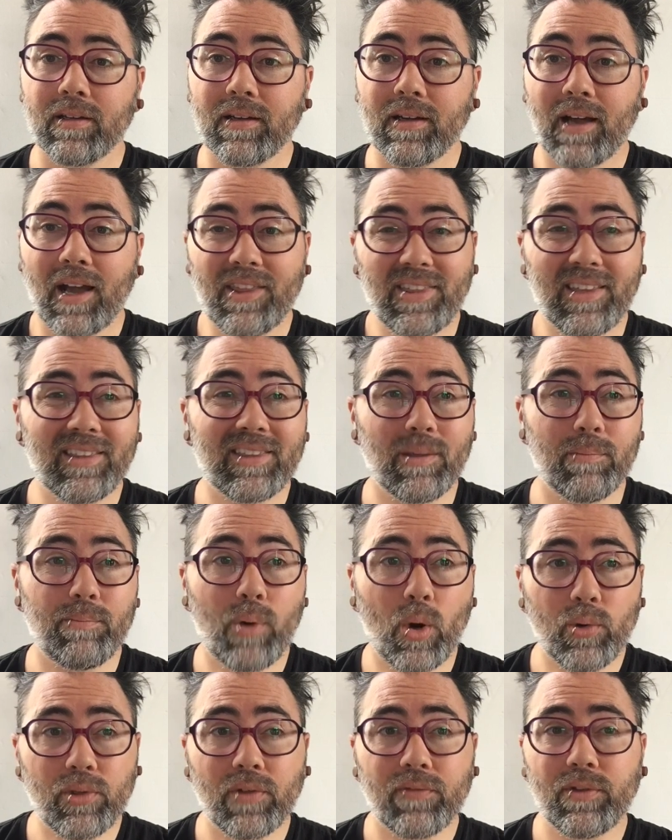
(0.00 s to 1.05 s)
I think that
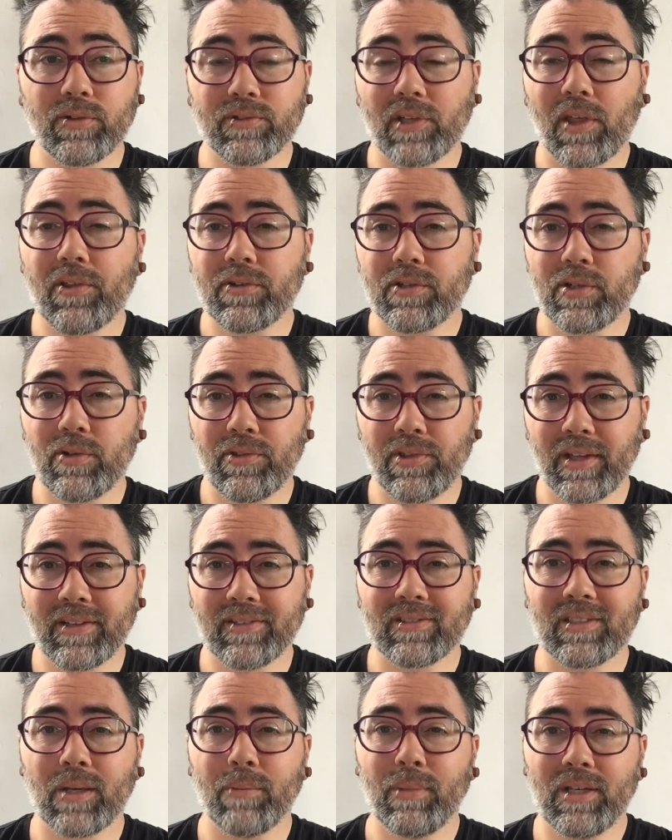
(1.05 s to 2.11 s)
both of those other two things
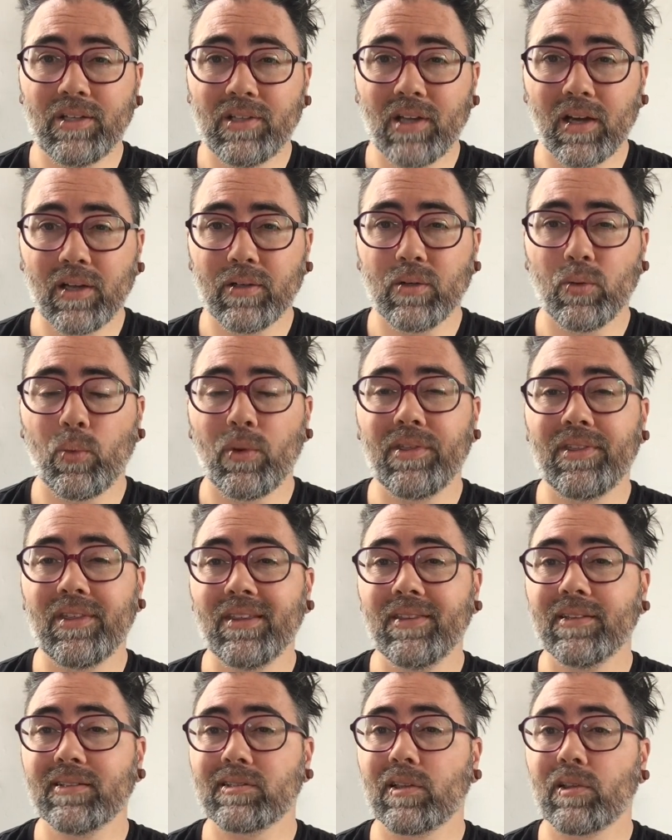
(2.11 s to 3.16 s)
can be done within
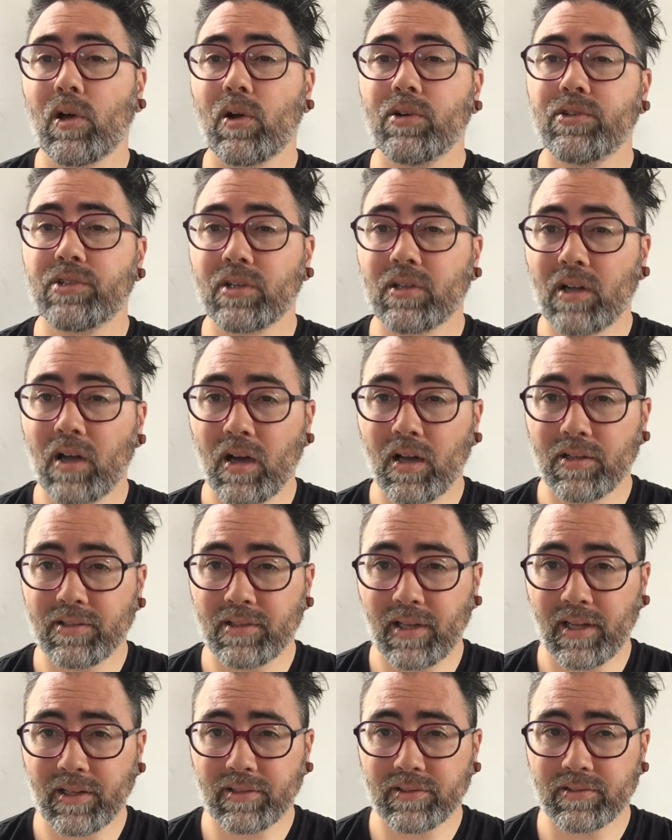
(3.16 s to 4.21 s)
this larger
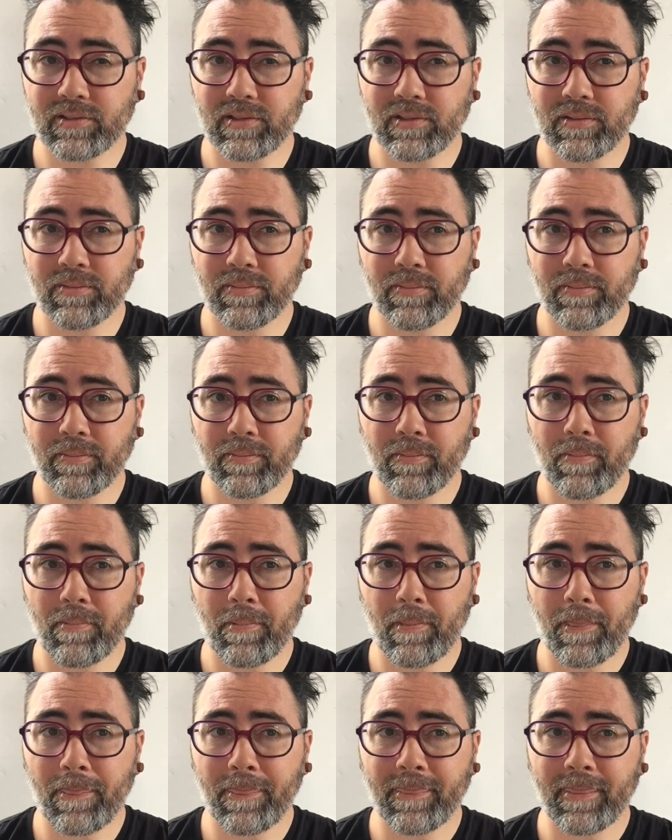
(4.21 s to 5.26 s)
context.
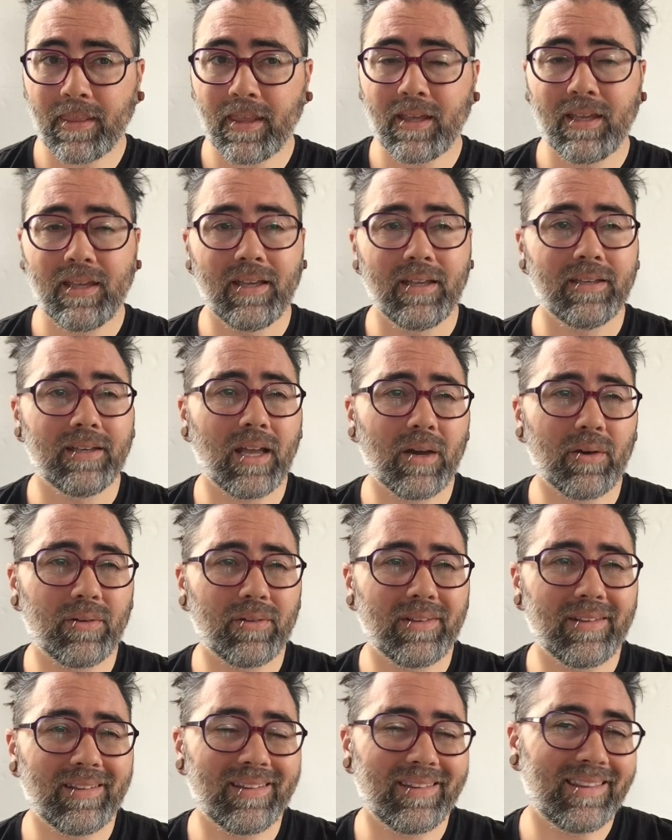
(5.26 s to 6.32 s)
Now,
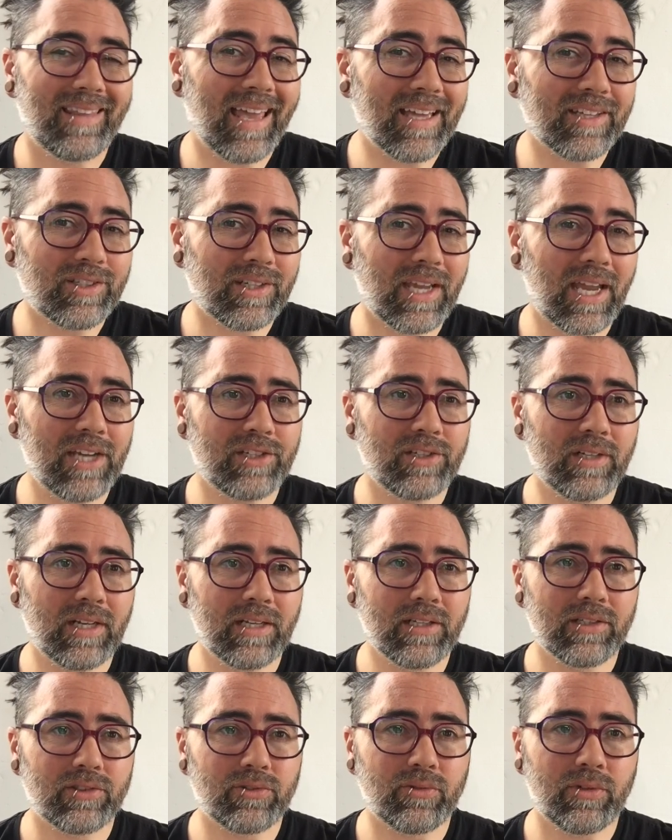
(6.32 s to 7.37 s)
the education
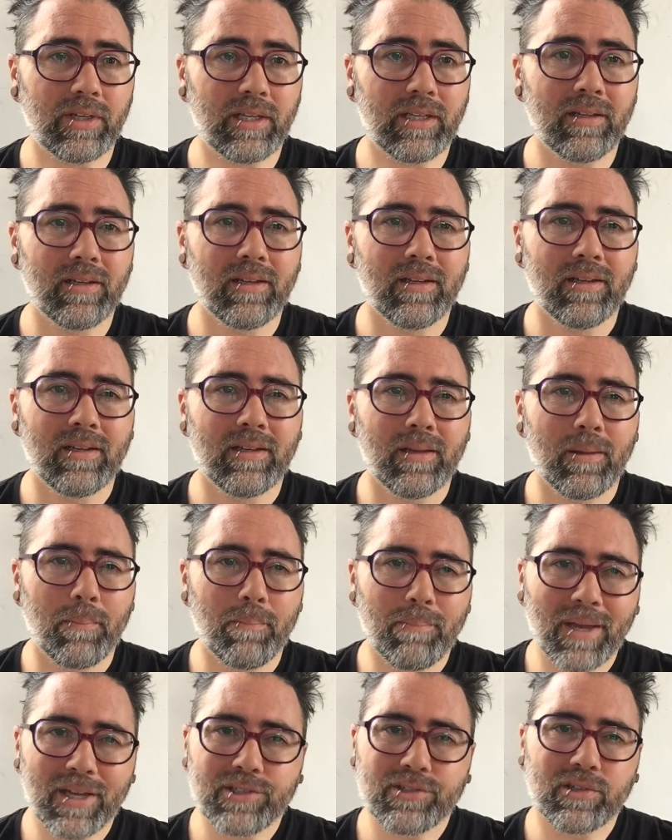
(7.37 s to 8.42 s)
industry
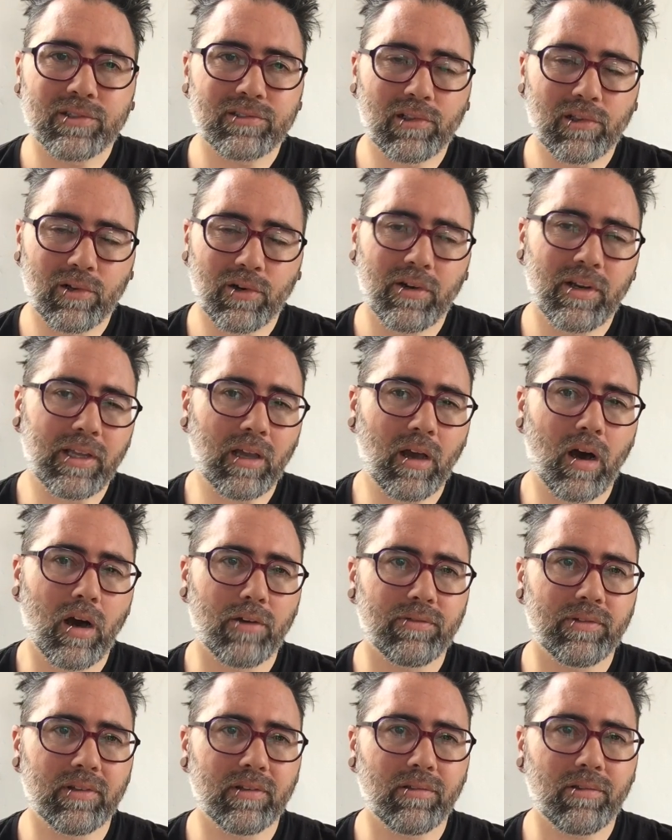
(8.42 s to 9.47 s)
measures learning
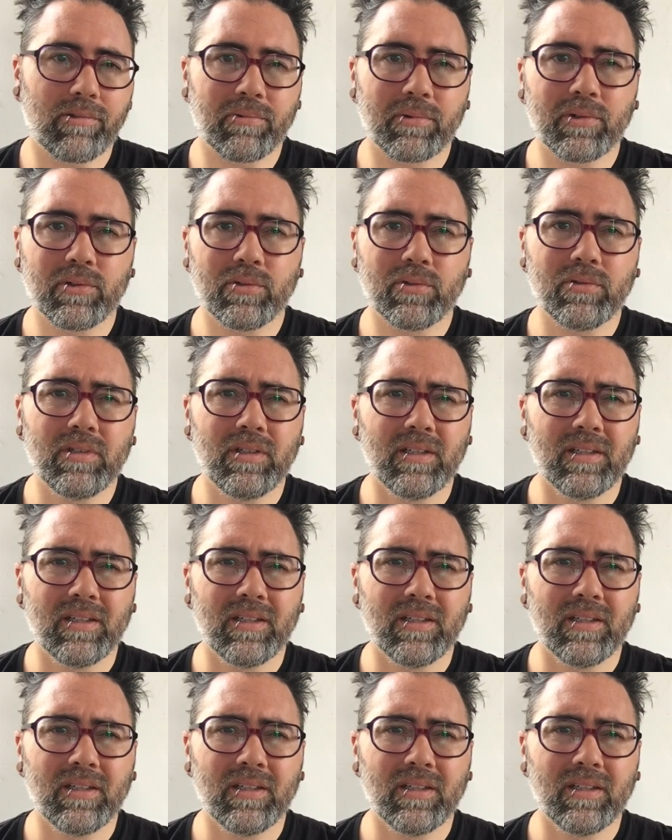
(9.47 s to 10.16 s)
often through